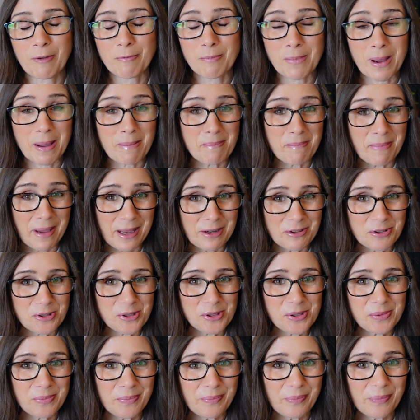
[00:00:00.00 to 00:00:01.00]
of my
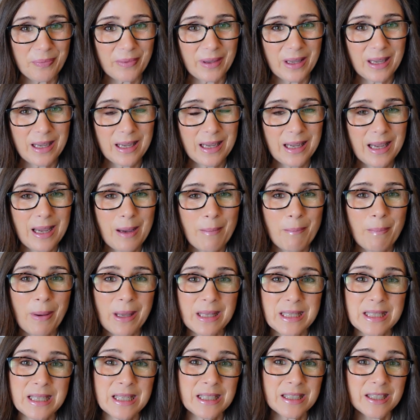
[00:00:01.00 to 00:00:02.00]
bedroom.
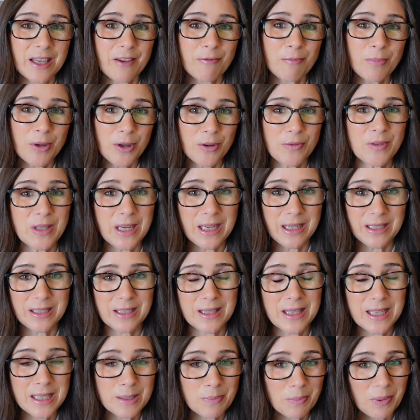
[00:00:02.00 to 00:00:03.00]
But since I've moved into
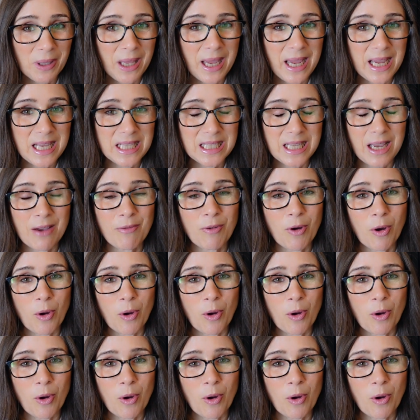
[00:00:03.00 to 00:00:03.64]
this place, I've